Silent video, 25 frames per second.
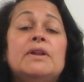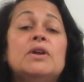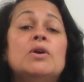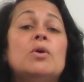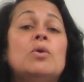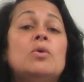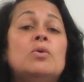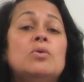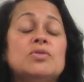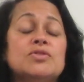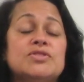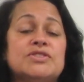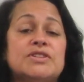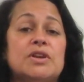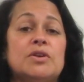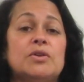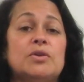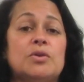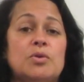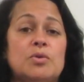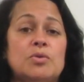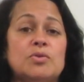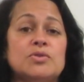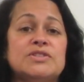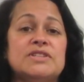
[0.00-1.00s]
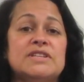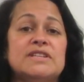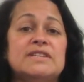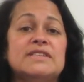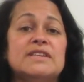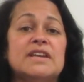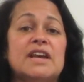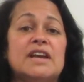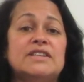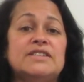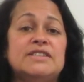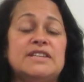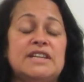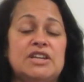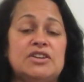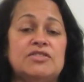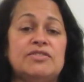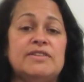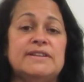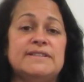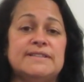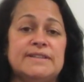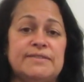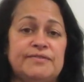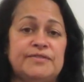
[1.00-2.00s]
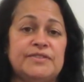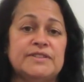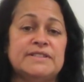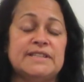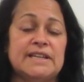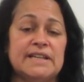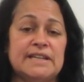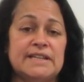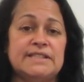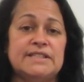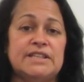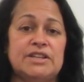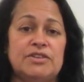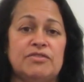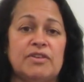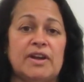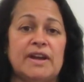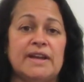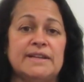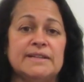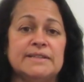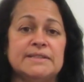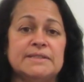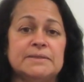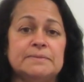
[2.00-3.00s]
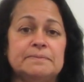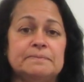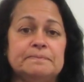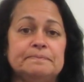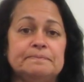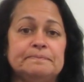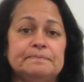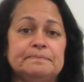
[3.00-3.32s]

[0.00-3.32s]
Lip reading: but it also causes a decrease in fertility rate.